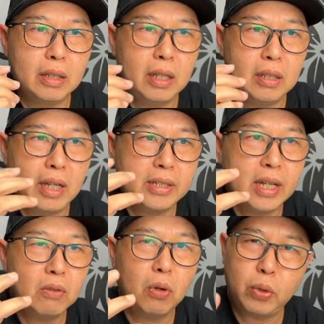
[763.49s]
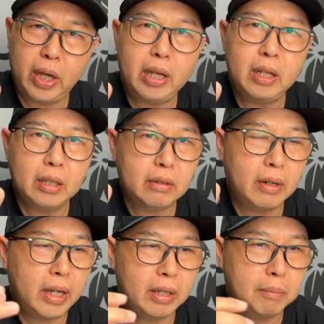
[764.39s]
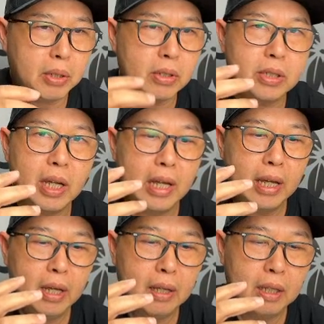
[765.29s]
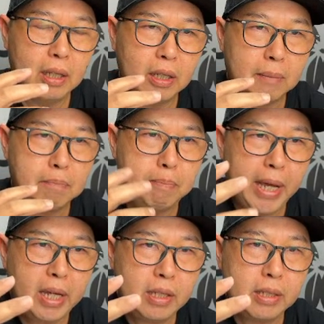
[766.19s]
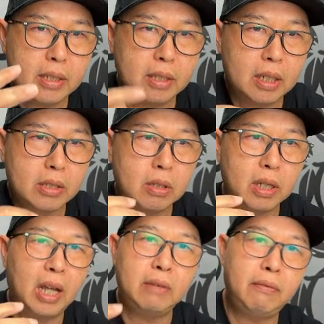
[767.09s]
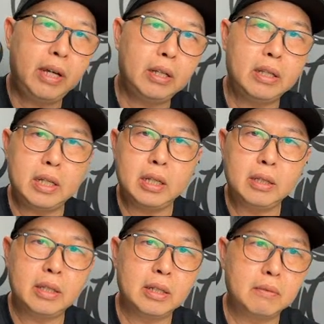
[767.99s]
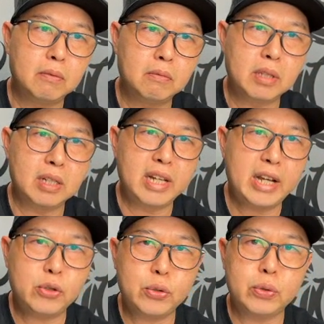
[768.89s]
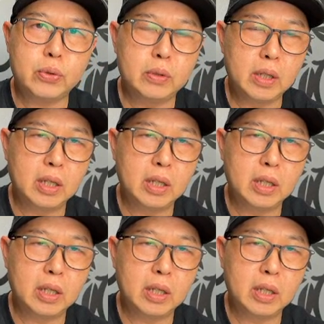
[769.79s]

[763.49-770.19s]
they sound okay, right? Because the bass does not elevate the natural